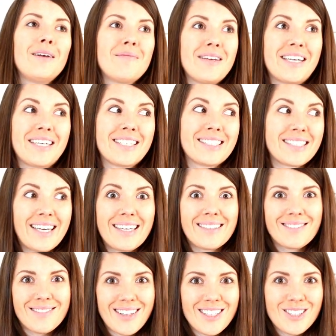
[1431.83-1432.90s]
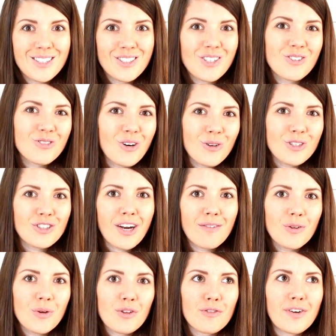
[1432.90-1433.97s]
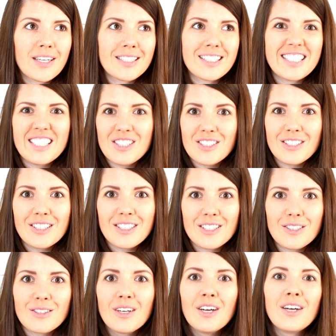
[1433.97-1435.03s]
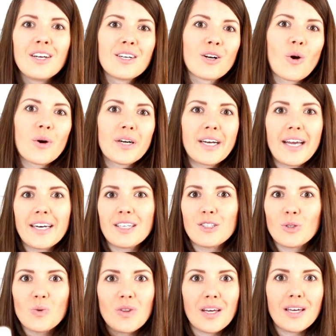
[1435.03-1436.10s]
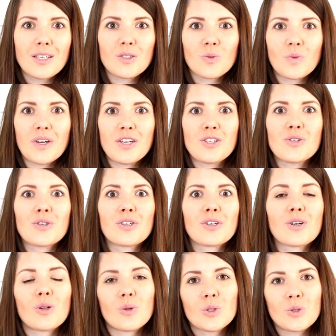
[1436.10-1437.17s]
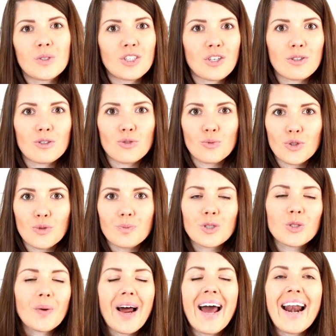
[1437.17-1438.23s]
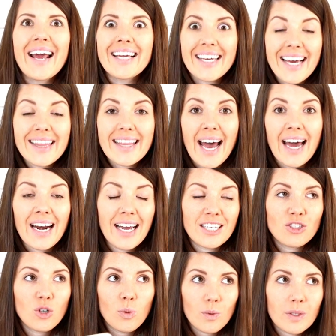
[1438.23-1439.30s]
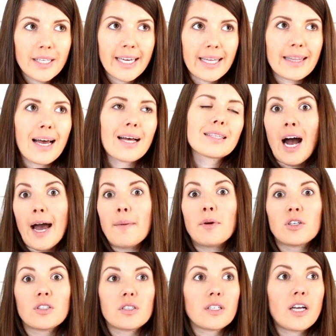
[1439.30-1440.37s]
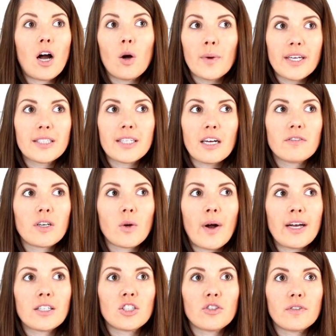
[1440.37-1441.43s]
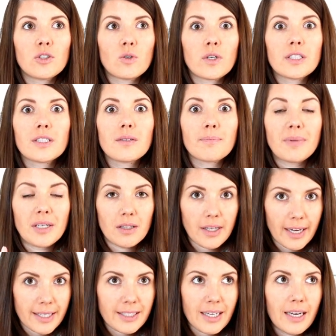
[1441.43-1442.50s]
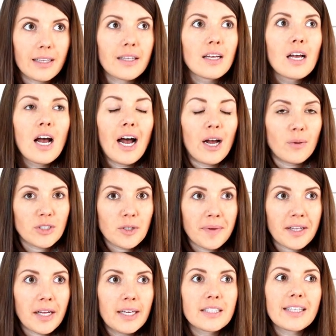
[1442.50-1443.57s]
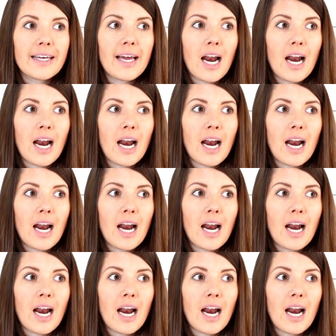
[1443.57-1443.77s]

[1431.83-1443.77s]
because like that's, you know, you're traveling with your friends, it's easier to coordinate and do things when you're close to each other's rooms. So, and I get that, I totally get that. I personally always send requests to resorts, but like I said, I always tell my clients they